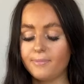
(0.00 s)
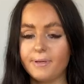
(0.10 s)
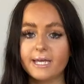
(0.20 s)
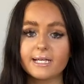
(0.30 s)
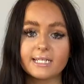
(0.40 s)
I
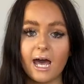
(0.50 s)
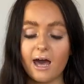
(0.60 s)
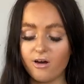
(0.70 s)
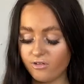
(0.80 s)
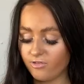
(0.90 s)
picked
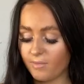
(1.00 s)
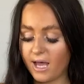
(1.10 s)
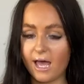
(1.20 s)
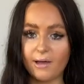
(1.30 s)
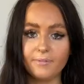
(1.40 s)
out for my
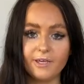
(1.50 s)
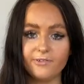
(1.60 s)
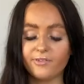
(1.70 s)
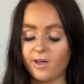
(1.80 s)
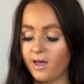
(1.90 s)

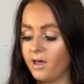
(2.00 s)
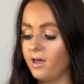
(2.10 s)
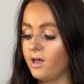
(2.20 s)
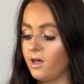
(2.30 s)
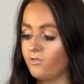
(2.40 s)
Ibiza
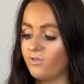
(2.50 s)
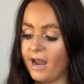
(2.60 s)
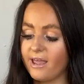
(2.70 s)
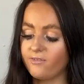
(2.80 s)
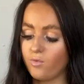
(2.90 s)

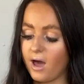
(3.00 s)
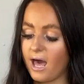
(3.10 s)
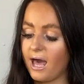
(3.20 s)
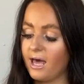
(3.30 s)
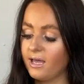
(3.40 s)
rave
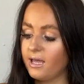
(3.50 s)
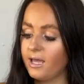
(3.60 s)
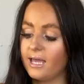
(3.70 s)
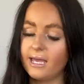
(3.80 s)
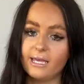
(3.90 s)
wear
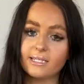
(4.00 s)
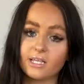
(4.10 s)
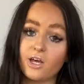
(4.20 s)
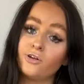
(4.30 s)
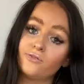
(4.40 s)
is
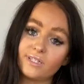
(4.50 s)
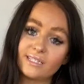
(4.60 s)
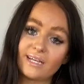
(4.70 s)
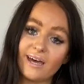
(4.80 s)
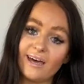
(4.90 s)
another
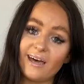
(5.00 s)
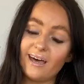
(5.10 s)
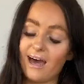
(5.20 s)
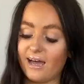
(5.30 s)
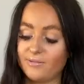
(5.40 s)

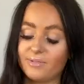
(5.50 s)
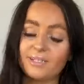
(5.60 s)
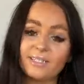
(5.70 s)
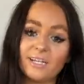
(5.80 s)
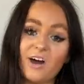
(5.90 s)
skirt. I'm
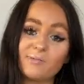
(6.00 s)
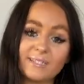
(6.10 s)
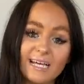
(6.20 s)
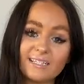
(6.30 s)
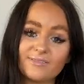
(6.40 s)
literally
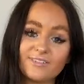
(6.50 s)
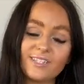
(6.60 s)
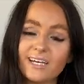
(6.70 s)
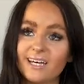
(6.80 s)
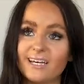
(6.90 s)
obsessed with
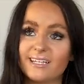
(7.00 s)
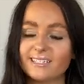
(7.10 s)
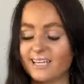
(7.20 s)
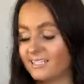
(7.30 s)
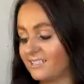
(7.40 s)

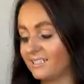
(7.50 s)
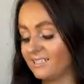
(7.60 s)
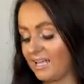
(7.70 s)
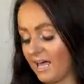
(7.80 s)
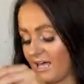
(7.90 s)
skirts, as you can
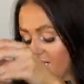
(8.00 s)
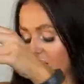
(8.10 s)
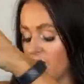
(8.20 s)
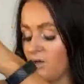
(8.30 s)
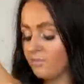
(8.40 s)
tell.
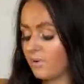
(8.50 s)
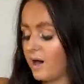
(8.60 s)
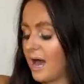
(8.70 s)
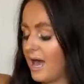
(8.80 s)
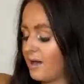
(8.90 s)

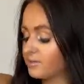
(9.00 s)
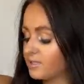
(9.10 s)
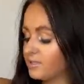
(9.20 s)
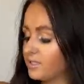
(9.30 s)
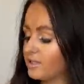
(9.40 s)
But I
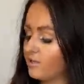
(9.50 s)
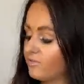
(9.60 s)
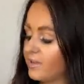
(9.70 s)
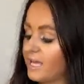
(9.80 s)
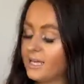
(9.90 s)
absolutely
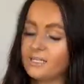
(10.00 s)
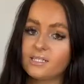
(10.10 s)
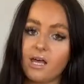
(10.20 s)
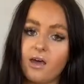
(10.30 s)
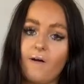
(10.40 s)
love this,
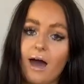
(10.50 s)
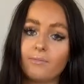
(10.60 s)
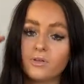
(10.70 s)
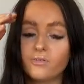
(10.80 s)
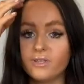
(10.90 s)
so
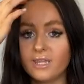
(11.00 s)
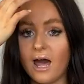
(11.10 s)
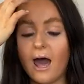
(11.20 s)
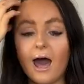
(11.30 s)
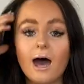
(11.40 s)
I'm loving the
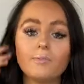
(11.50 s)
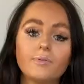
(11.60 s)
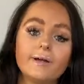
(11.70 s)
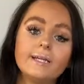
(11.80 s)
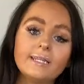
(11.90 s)
heart
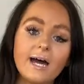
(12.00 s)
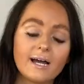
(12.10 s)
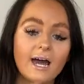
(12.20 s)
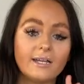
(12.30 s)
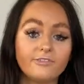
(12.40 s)
print,
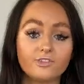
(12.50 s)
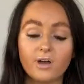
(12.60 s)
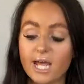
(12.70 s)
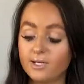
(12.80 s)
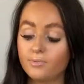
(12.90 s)
that kind of
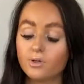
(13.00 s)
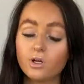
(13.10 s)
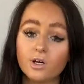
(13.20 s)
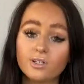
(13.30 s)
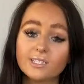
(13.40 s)
trend,
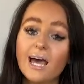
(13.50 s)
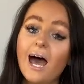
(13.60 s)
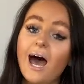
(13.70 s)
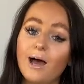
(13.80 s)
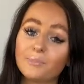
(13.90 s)
plus
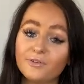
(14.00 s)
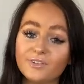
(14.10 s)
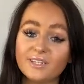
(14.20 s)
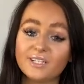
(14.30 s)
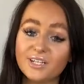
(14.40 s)
I'm
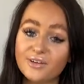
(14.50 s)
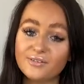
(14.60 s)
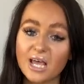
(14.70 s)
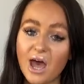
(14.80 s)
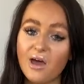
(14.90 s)
loving the
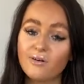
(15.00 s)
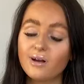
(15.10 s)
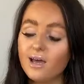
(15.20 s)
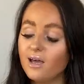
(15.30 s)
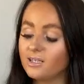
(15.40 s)

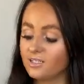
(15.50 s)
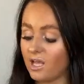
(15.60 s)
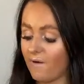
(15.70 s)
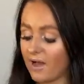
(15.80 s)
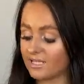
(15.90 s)
two-tone.
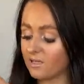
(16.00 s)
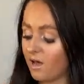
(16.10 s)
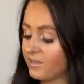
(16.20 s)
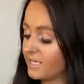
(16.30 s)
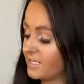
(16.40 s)
So I
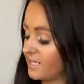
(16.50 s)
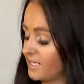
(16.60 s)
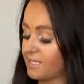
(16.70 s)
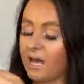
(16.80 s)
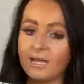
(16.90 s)
saw this and
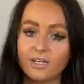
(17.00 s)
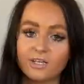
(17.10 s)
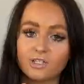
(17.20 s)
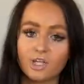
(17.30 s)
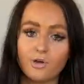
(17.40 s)
it's like
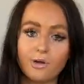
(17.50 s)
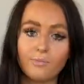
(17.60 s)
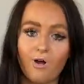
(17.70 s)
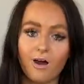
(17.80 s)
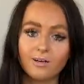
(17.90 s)
two in
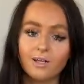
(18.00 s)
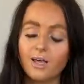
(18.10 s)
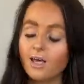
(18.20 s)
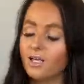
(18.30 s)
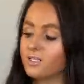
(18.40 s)
one,
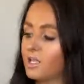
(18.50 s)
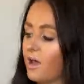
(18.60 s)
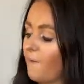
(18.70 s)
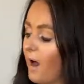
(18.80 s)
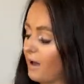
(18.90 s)
so
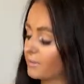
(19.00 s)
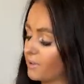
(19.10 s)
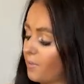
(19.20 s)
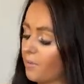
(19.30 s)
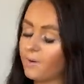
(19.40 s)
I'm
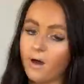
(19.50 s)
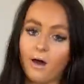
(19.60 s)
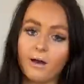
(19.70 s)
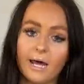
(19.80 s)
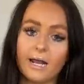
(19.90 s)
gonna pop it
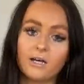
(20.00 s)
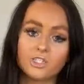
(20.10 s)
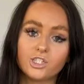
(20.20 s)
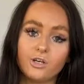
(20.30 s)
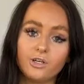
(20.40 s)
on and I'll
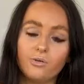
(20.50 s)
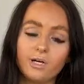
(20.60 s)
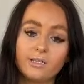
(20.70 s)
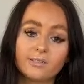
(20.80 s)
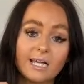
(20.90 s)
show you what
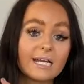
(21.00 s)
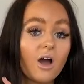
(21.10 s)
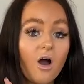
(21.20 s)
it looks like.